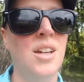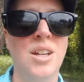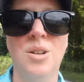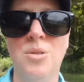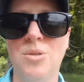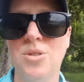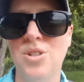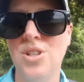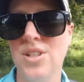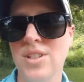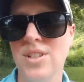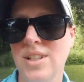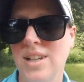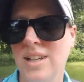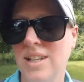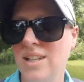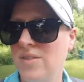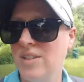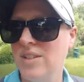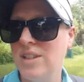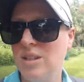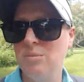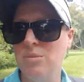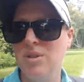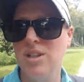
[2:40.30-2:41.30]
which is kind of
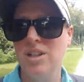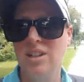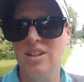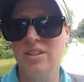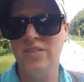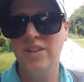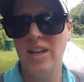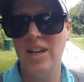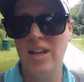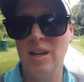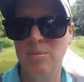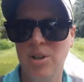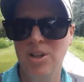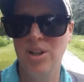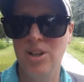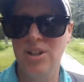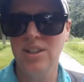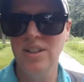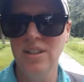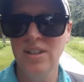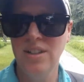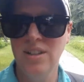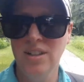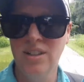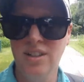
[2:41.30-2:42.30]
in the middle of a
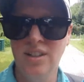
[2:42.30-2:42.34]
neighborhood.